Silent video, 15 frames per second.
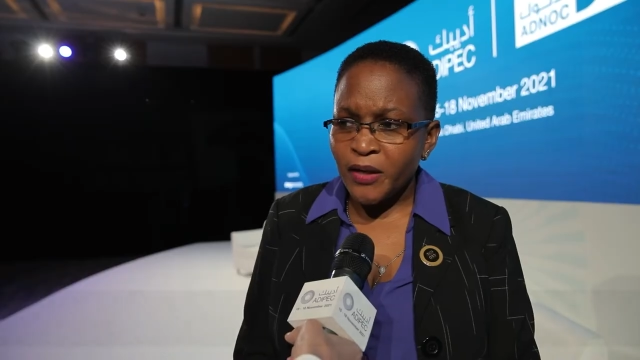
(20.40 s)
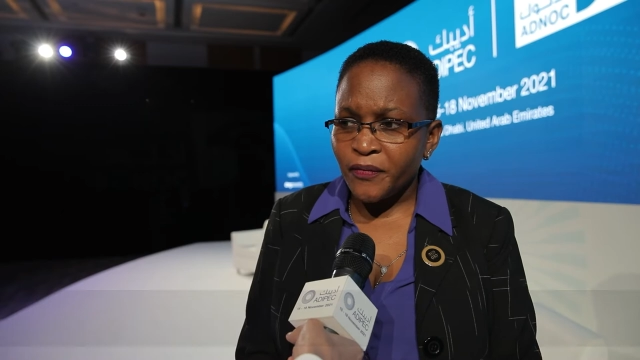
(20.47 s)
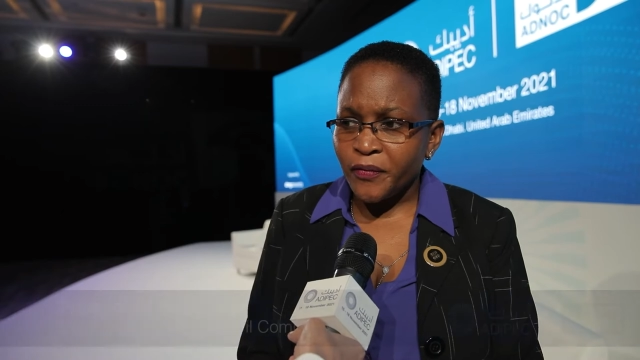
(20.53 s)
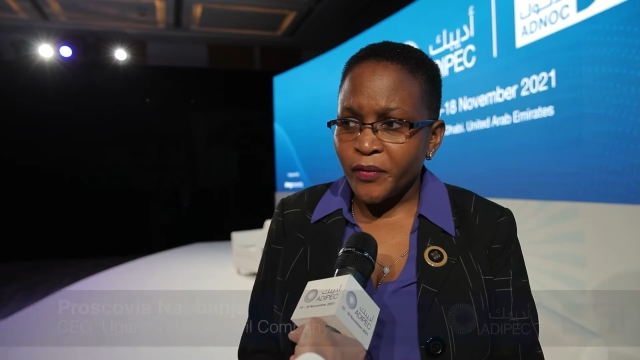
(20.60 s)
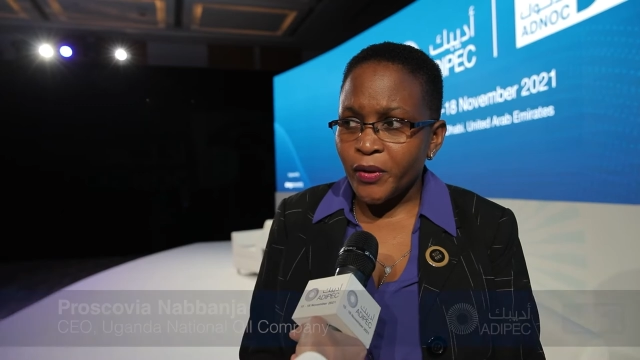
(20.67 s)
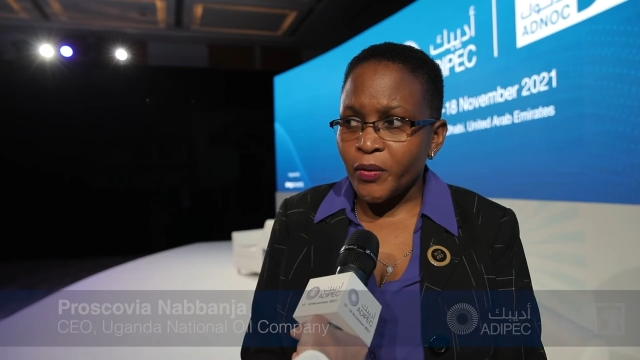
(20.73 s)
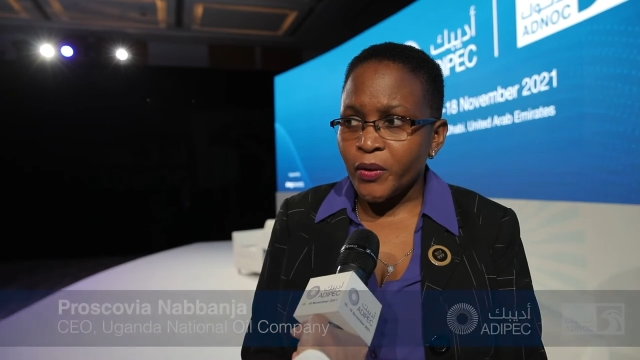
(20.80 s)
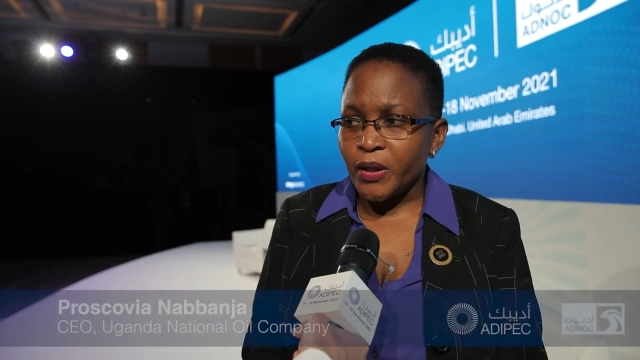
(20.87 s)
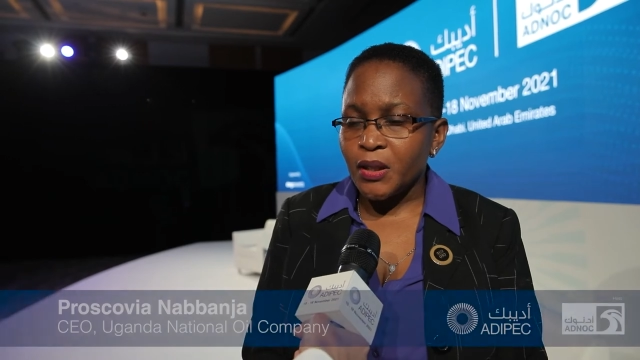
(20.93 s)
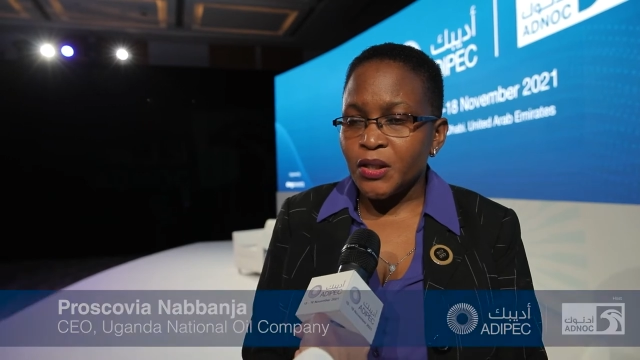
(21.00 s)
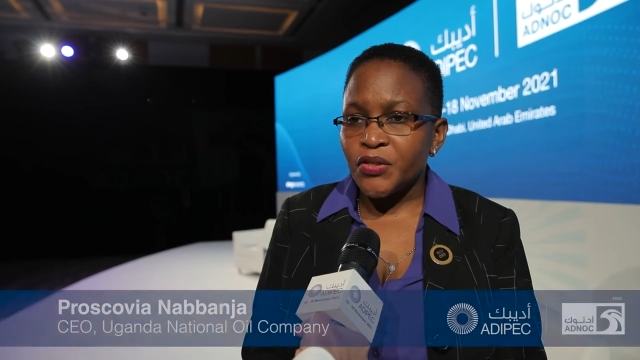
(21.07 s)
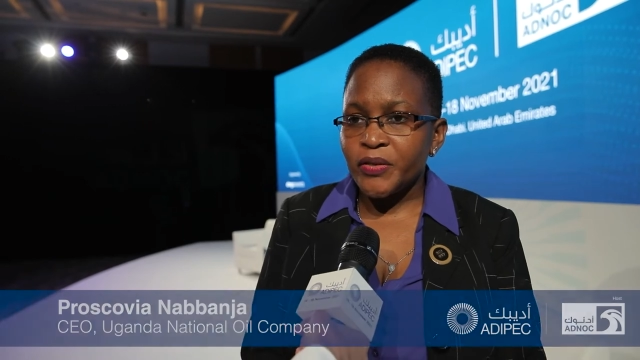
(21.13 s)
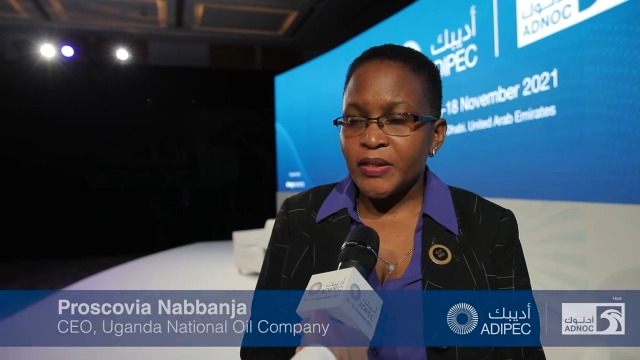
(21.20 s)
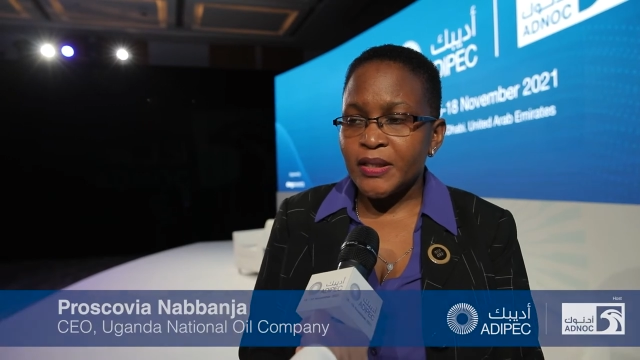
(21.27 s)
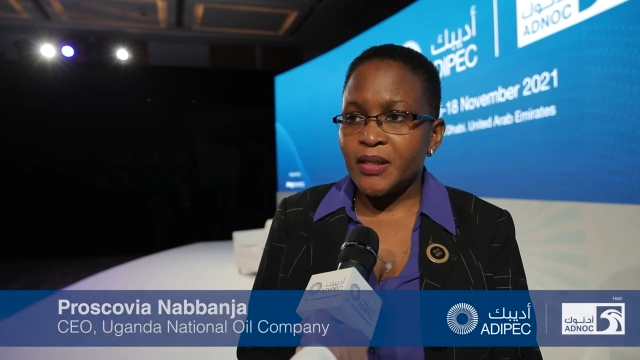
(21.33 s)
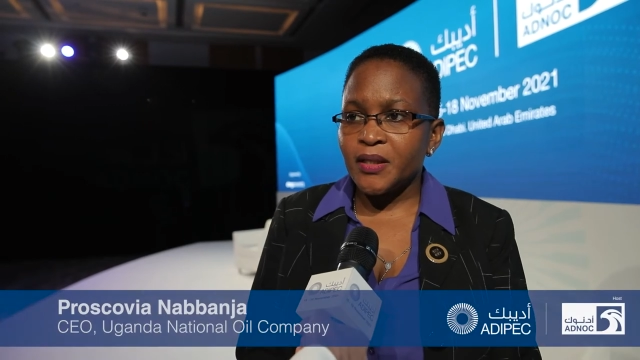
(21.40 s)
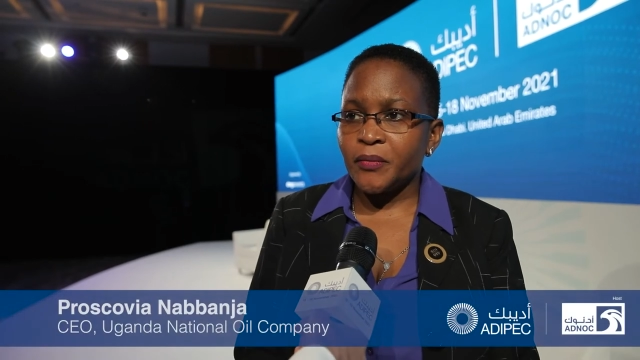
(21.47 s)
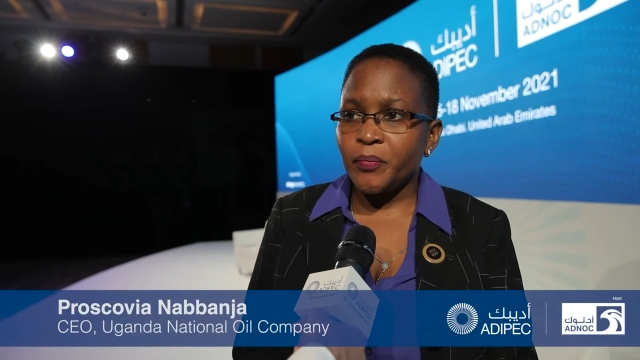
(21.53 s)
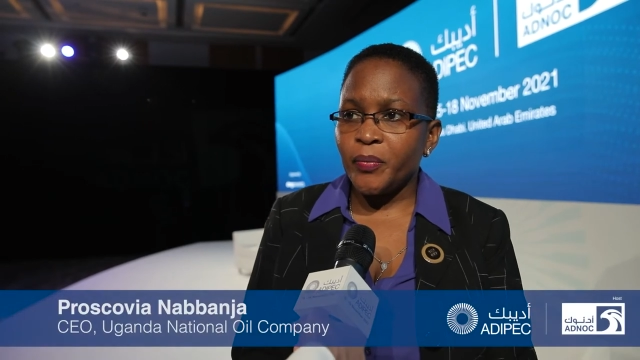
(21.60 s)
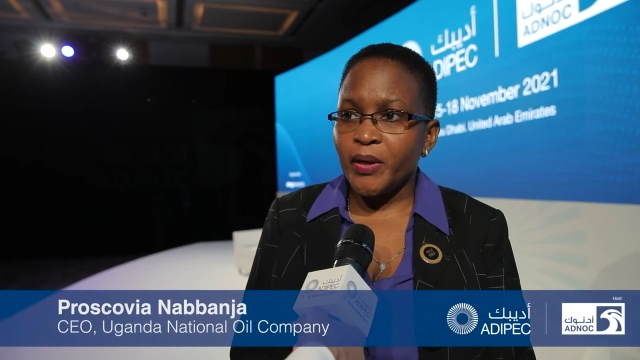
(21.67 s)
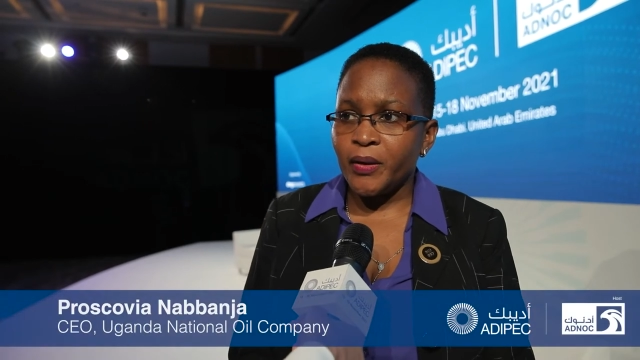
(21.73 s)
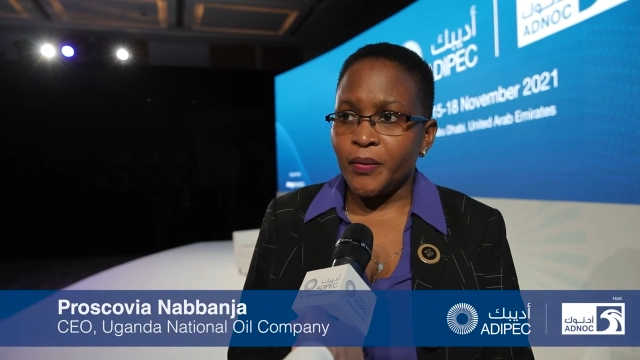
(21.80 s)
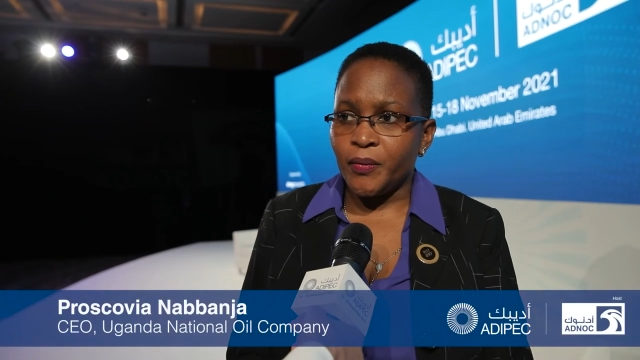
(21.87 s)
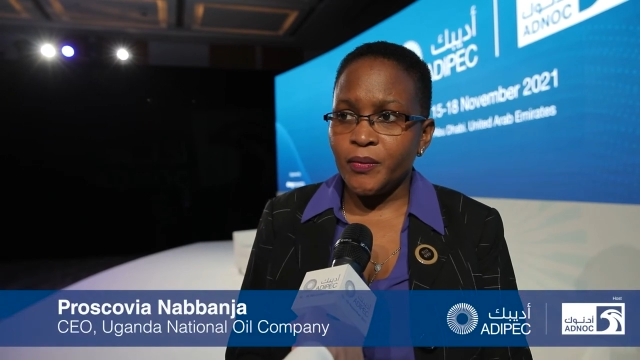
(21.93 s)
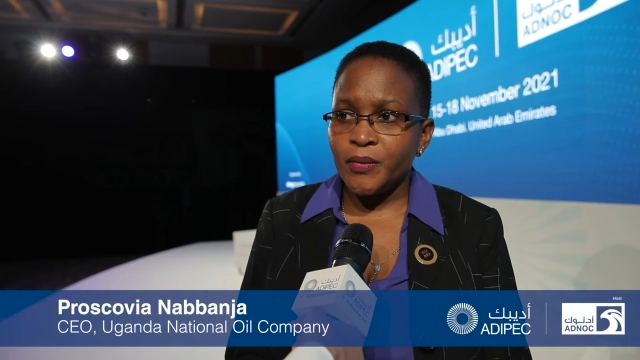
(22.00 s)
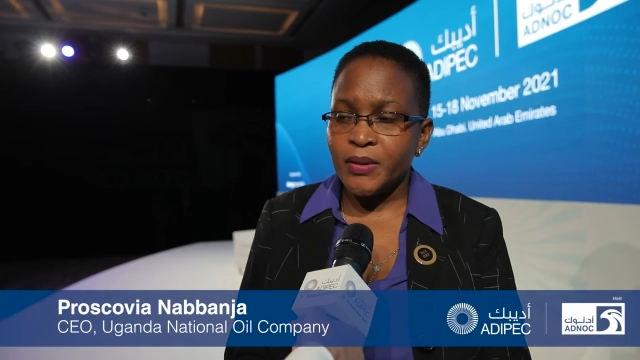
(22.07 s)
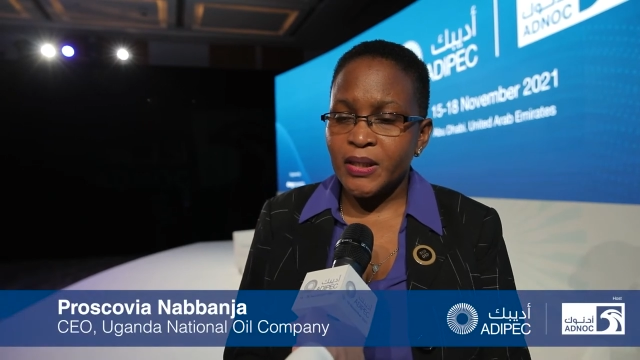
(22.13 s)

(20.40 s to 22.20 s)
a very interesting panel